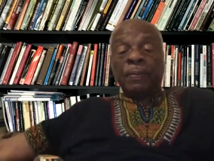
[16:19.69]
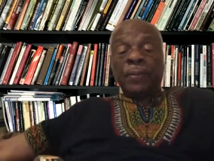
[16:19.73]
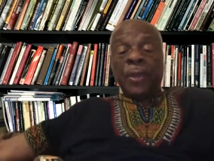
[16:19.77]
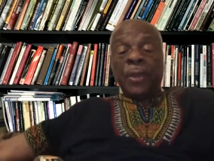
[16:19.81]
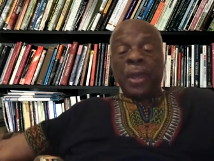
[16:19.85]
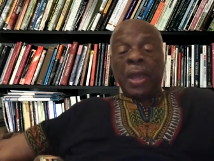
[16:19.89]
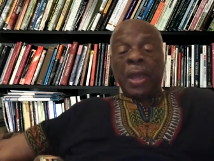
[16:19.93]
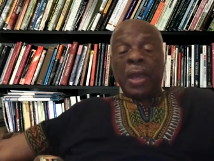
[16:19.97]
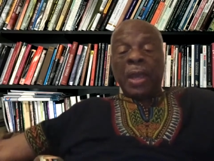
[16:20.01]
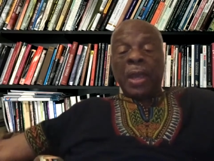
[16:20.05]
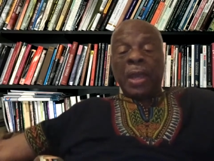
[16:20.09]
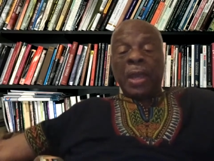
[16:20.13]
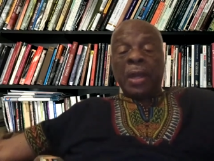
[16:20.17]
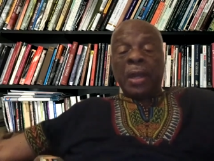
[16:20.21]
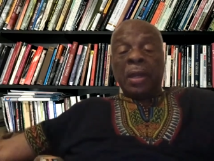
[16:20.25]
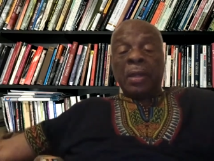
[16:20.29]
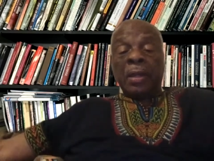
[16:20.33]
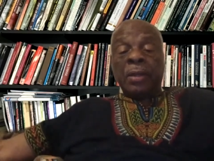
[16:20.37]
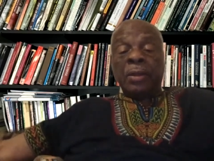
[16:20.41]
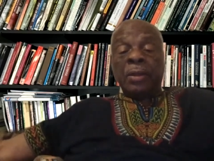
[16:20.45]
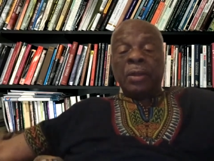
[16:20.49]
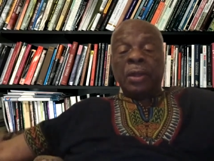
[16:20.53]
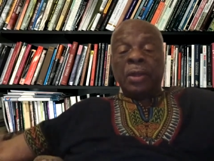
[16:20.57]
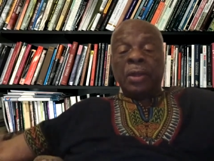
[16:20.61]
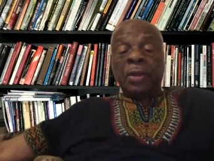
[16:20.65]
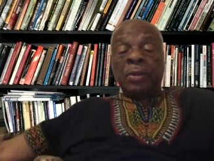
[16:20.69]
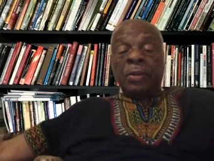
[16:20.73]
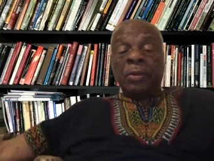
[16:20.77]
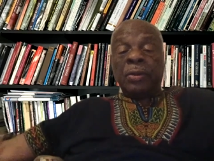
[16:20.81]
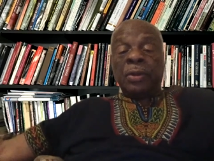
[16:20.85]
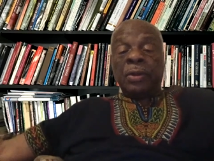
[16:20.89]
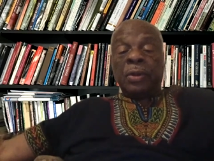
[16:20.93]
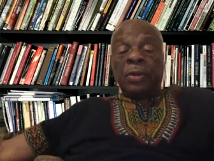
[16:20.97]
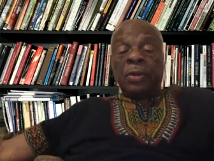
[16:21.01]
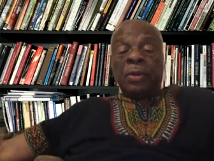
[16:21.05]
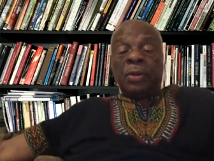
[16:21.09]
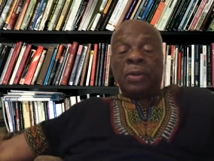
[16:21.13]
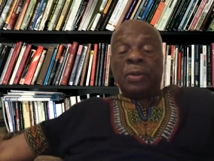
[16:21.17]

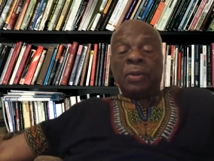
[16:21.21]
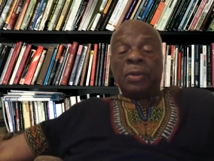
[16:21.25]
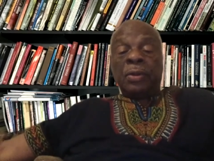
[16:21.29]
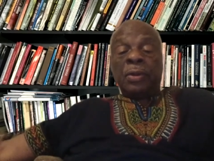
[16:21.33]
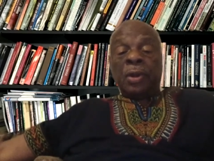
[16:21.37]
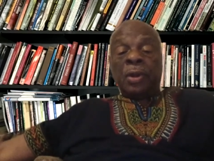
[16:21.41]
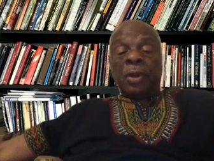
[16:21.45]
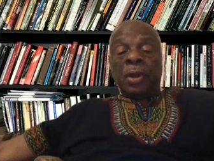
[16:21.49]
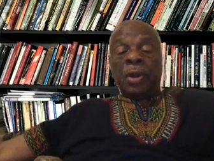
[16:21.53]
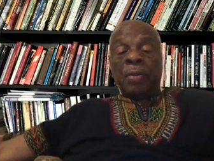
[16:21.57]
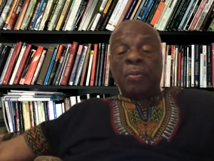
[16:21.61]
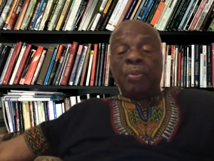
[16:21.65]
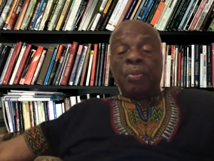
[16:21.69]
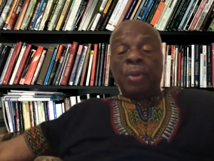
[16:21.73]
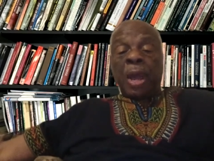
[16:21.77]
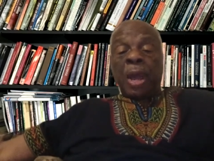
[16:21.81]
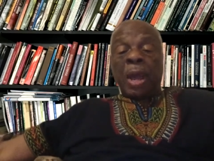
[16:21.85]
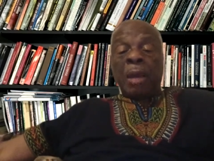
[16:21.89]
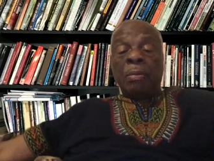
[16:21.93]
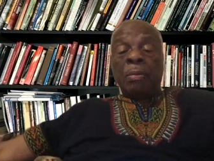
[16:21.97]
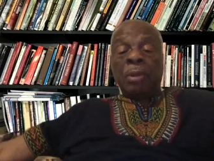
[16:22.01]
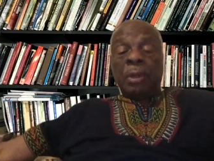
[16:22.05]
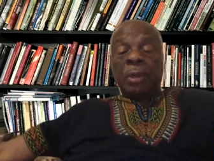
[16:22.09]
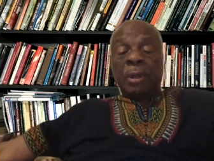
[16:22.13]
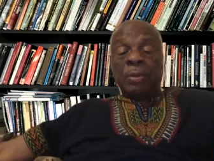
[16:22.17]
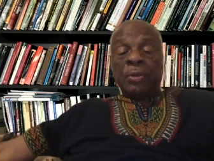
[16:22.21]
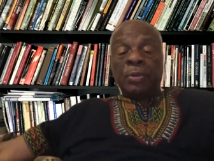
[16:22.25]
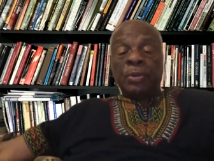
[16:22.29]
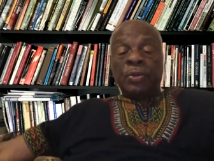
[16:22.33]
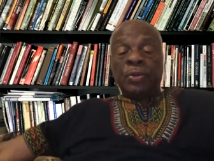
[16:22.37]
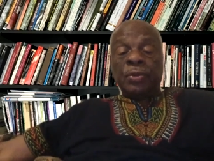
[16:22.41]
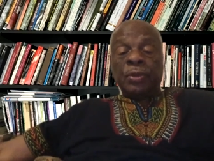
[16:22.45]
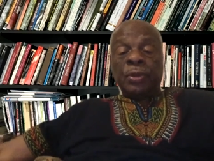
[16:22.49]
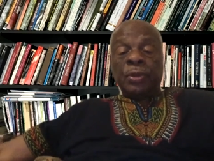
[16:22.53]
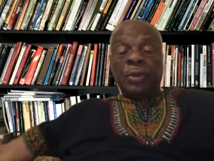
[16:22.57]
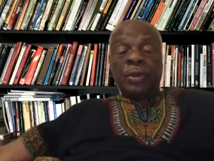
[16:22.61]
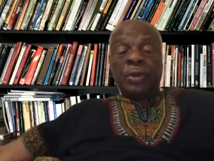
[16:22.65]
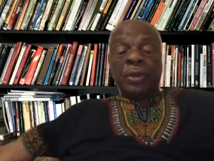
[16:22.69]
there are problems with
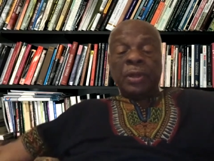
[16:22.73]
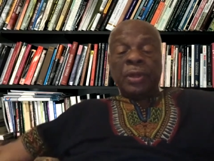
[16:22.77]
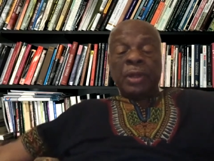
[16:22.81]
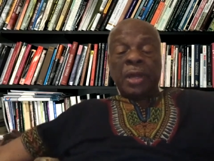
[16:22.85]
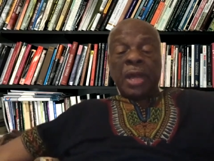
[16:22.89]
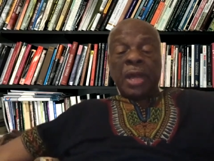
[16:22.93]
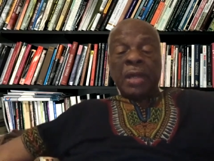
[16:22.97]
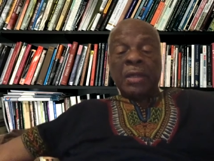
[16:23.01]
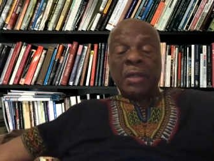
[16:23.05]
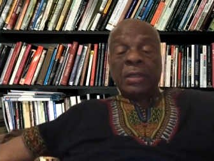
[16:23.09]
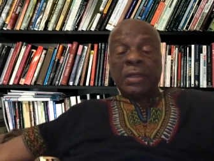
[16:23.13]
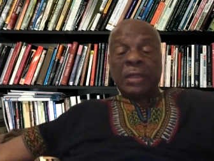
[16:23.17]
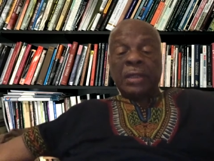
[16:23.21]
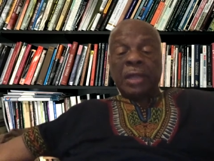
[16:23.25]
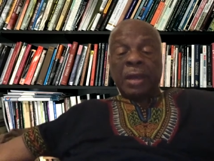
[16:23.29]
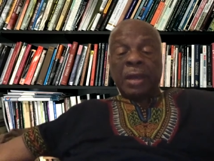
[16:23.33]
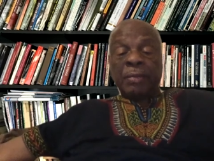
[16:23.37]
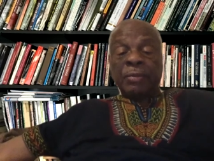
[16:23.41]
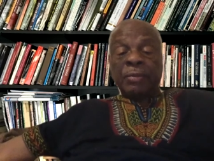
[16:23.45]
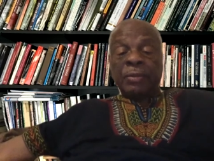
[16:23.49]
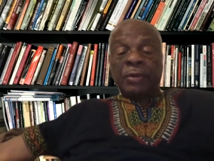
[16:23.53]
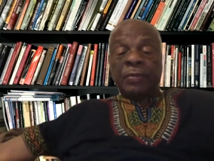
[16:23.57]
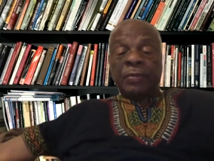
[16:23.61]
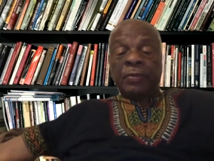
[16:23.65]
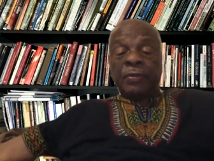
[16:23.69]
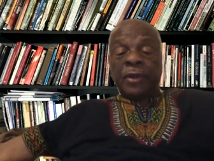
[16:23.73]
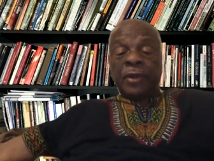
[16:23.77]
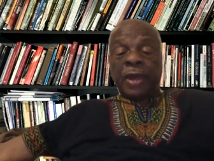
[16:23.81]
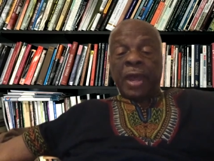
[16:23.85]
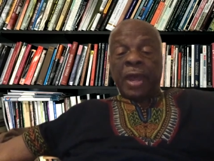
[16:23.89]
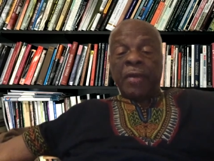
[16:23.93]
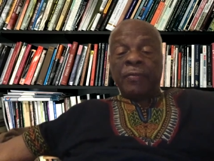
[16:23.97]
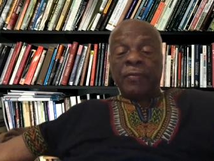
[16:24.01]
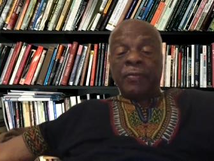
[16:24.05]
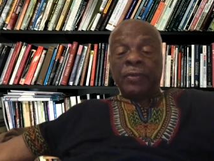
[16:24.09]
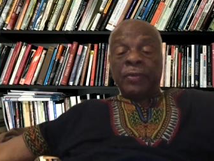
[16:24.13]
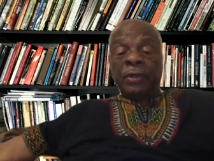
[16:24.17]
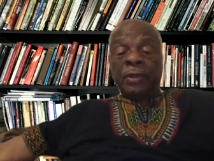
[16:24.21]
the concept of
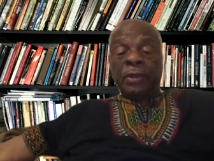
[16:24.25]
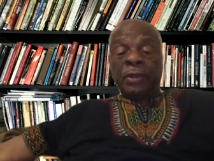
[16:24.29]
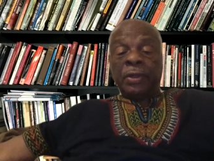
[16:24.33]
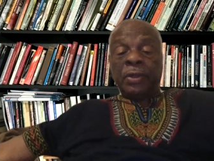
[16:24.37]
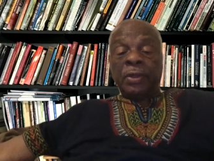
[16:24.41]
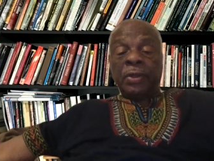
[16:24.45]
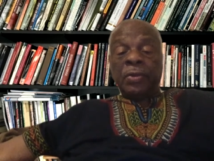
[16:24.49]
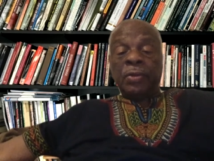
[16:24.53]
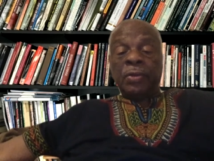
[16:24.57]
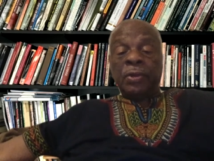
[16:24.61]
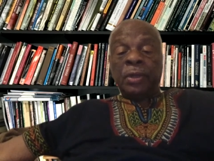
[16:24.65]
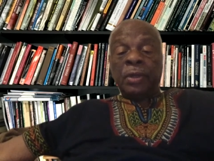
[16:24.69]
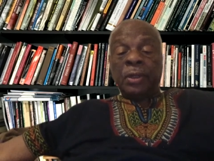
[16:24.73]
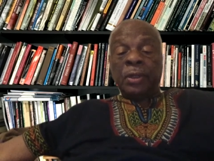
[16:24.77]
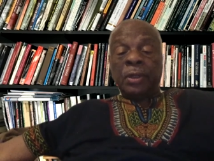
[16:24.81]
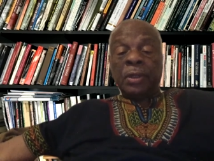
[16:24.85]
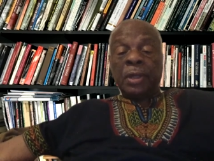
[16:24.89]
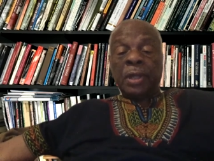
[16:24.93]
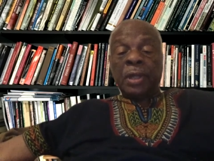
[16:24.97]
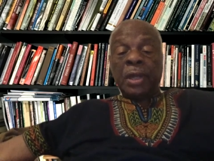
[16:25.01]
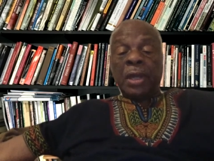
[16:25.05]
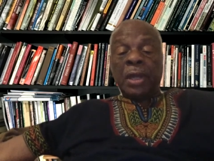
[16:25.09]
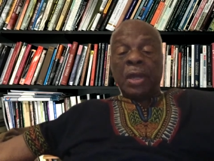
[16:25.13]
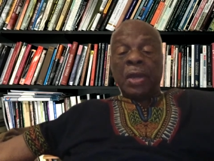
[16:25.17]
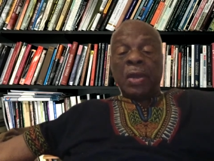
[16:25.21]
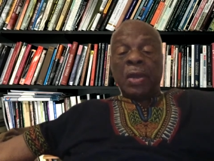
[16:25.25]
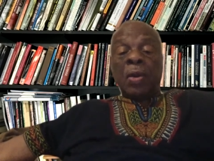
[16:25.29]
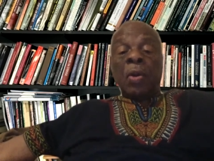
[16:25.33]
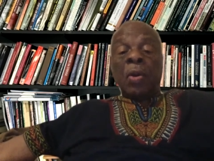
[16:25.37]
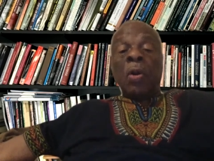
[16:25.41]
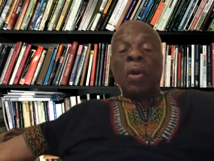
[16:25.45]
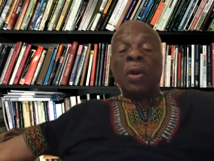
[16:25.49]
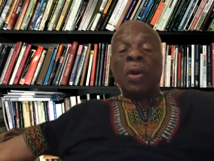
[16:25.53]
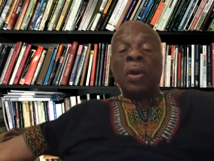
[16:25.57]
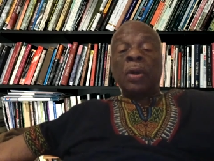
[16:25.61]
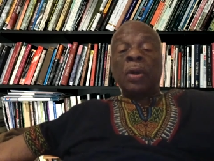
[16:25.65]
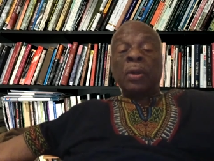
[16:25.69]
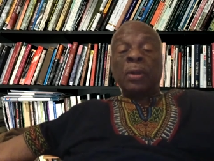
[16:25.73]
African Union or
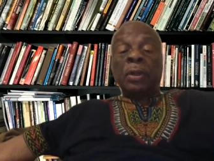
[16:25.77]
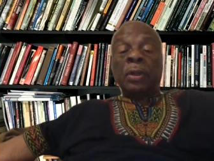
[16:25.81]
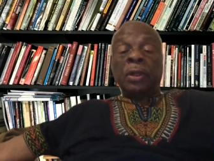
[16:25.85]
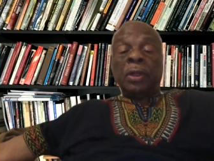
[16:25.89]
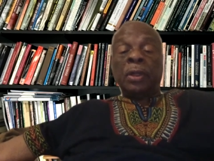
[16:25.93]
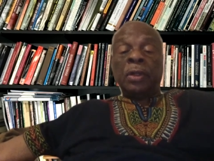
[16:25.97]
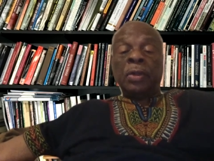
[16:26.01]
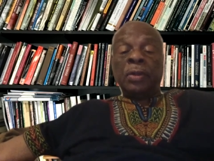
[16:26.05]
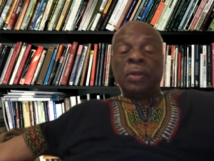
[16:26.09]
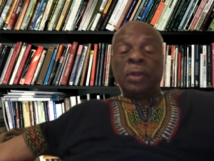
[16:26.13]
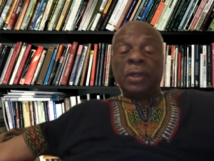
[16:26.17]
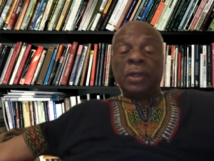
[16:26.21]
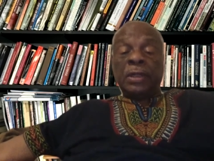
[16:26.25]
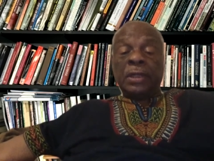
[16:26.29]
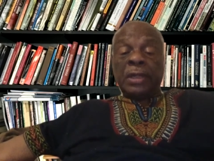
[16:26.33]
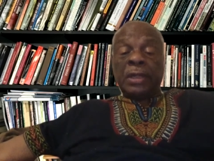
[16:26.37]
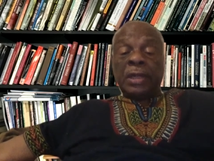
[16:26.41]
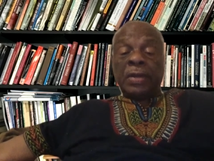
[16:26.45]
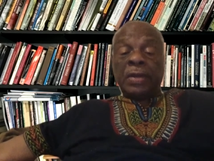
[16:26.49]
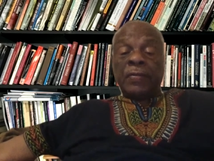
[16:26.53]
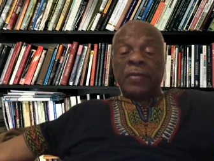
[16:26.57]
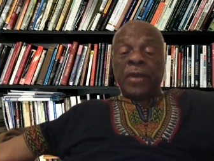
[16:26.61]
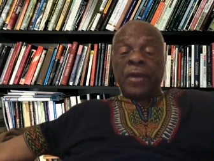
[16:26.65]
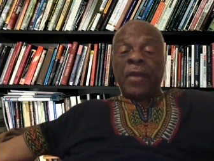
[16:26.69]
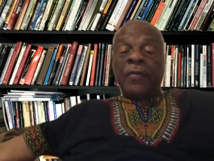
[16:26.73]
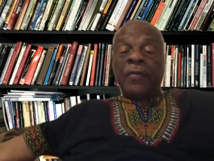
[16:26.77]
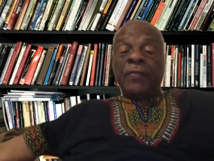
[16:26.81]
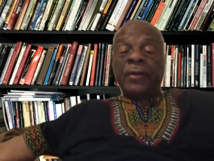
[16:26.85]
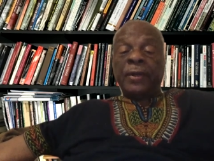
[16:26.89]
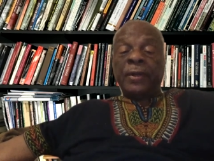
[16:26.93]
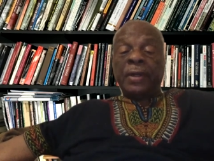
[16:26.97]
the unity of Africa.